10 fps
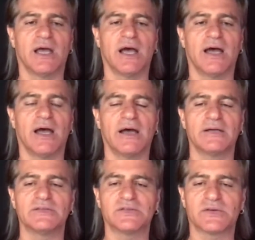
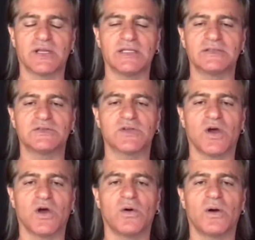uh, screens.
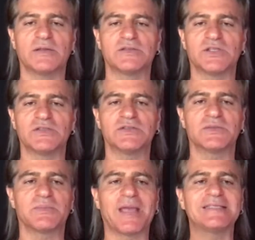So uh, just
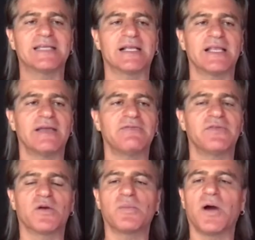basically, if
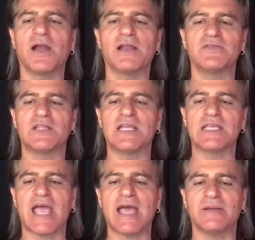you're part of the
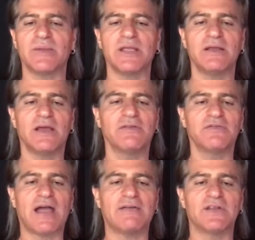Academy,
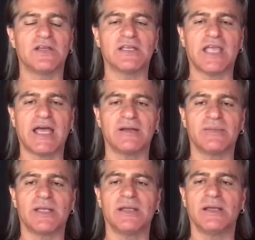five D
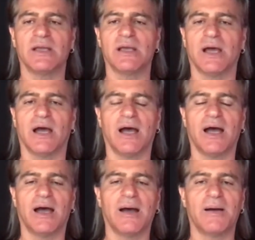Academy,
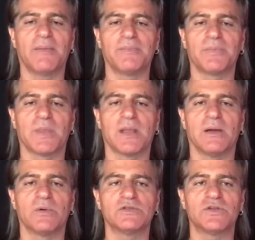um,
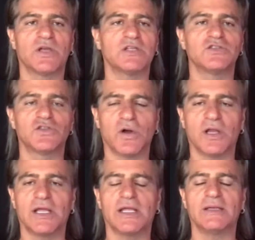which you can
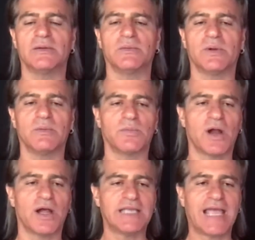join in. We're
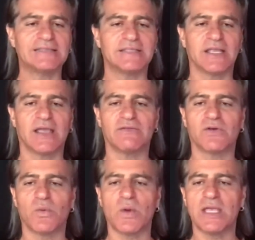broadcasting
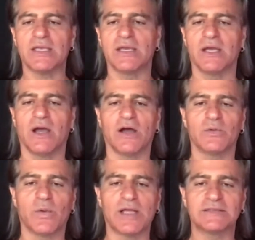every week
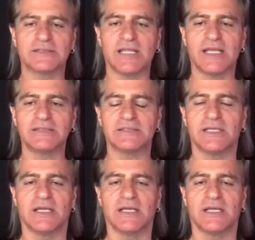on Wednesdays,